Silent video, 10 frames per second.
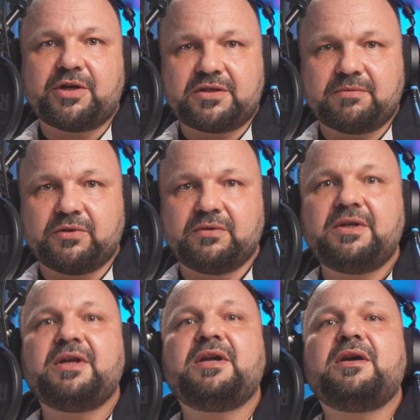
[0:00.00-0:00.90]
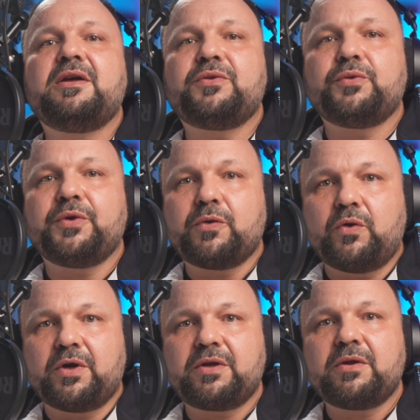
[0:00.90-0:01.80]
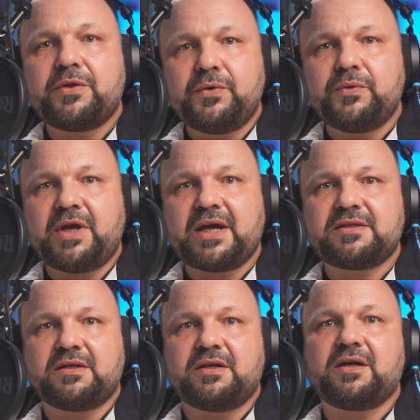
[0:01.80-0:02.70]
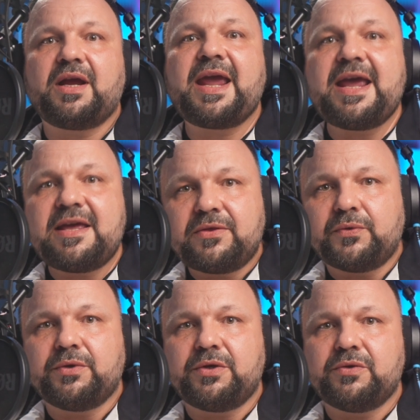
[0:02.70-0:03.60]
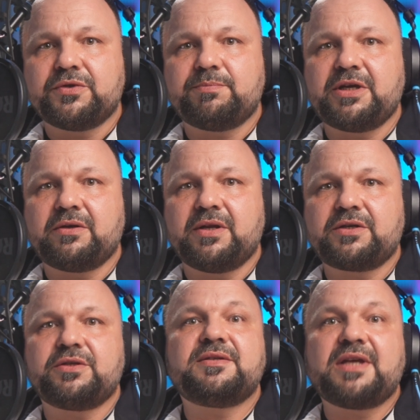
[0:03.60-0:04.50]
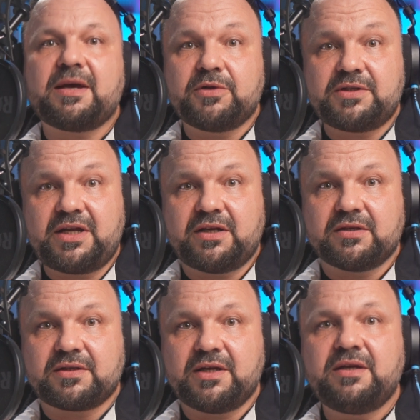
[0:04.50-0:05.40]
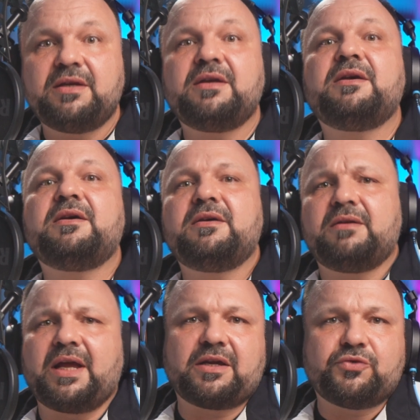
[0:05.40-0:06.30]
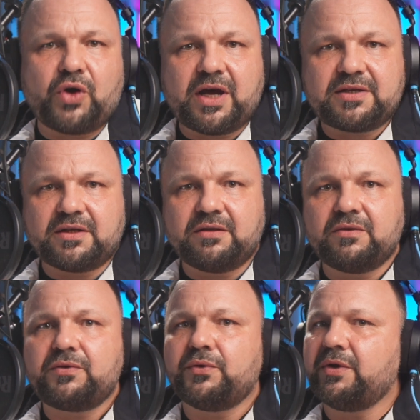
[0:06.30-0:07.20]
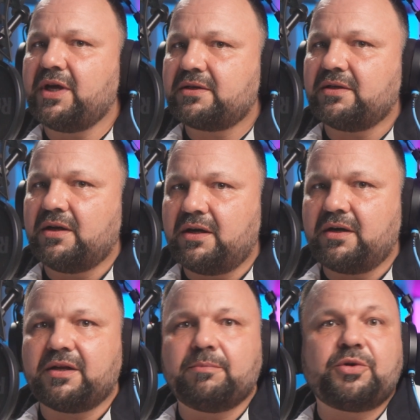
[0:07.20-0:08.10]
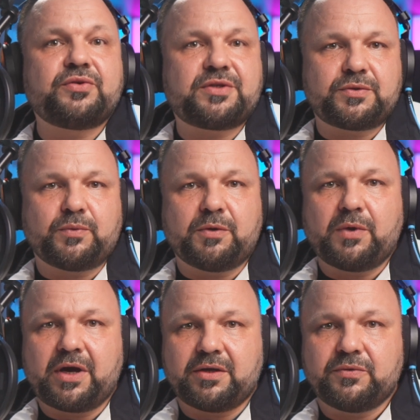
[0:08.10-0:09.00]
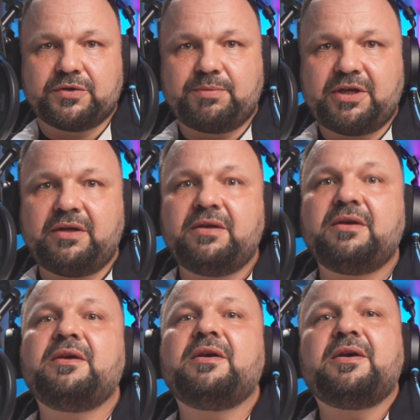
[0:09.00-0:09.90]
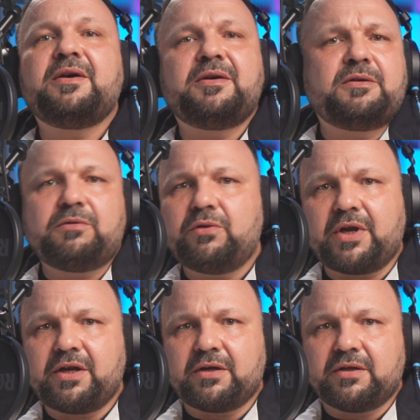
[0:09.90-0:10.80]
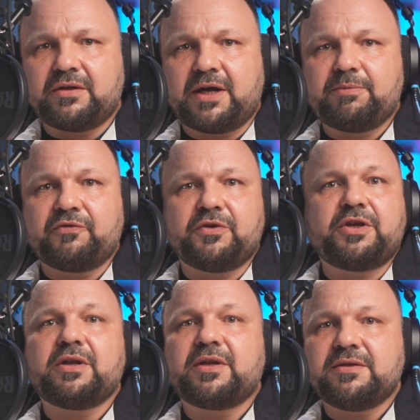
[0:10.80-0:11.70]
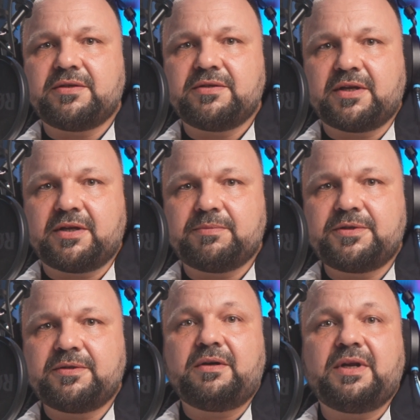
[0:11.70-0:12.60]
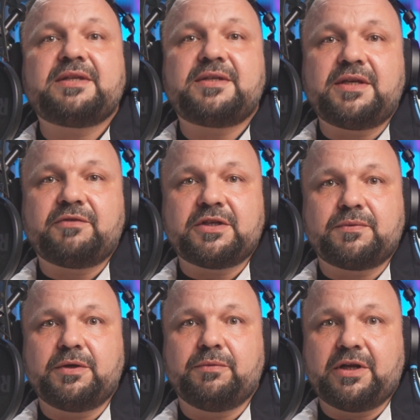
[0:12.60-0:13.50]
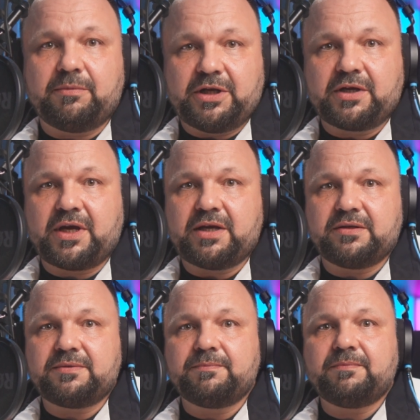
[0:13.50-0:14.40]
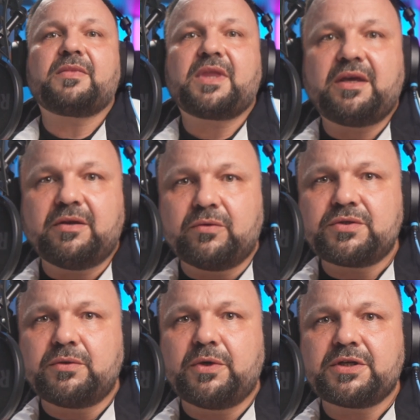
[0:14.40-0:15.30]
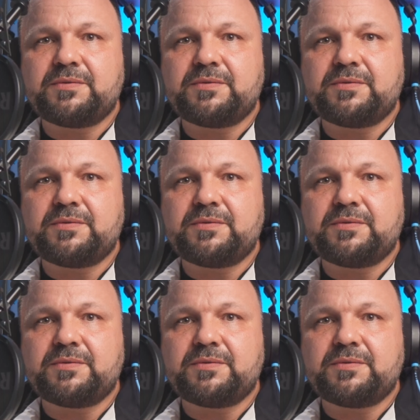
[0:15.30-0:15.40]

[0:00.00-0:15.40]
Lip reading: possible to record through the XLR and through the USB connection simultaneously, like a dry signal through the XLR and a processed one via USB, or any other type of redundancy setups. Let's see if this will really be the case. It also works